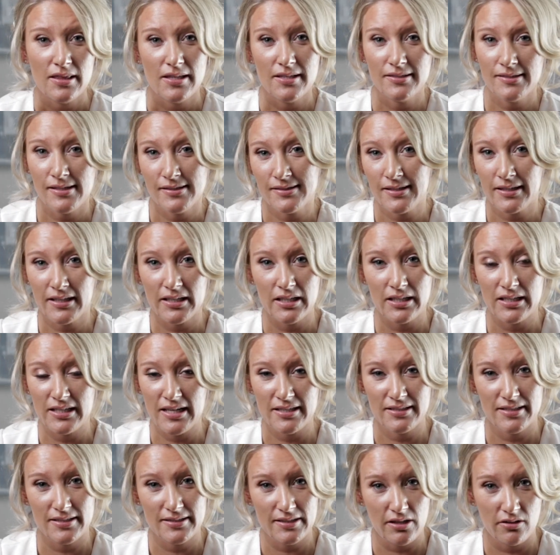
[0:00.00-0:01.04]
this isn't gonna
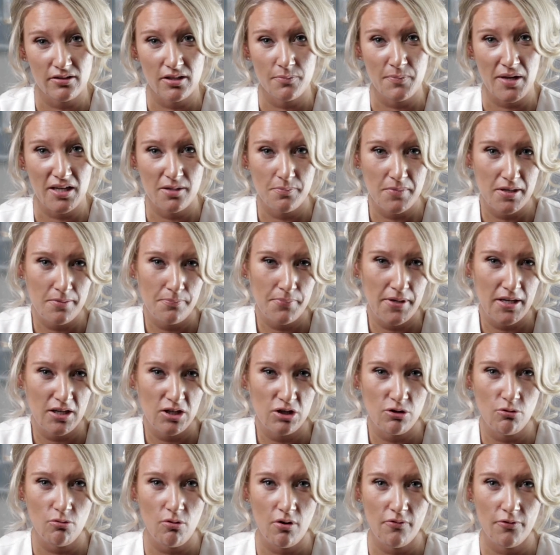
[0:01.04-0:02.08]
necessarily make me pick
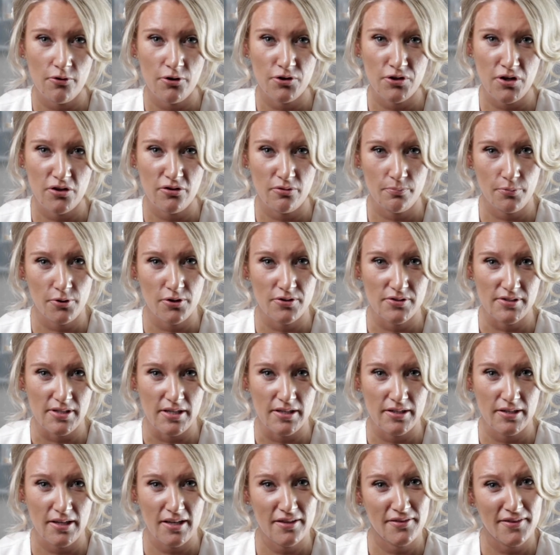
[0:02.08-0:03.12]
you over another
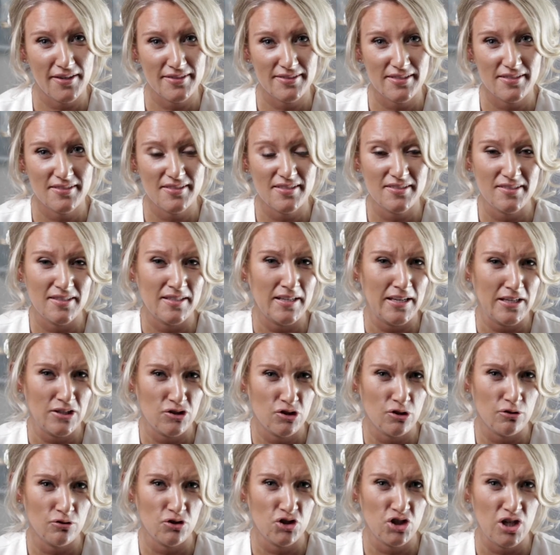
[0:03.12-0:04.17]
person unless this is an
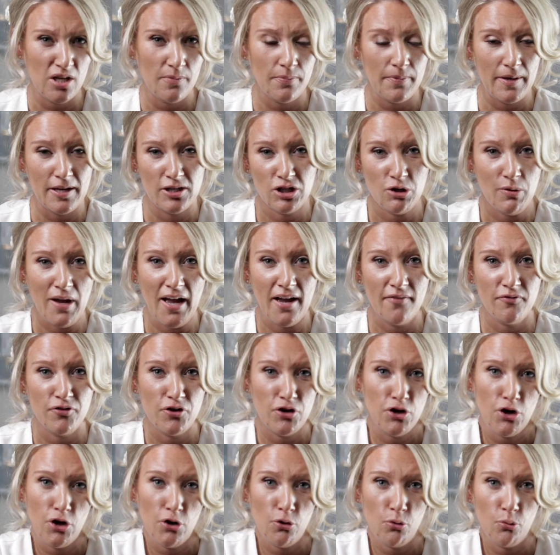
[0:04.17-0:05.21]
internship and you have
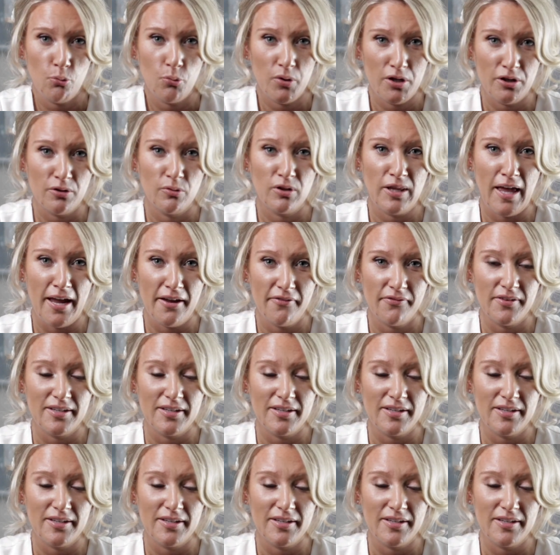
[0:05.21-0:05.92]
no real life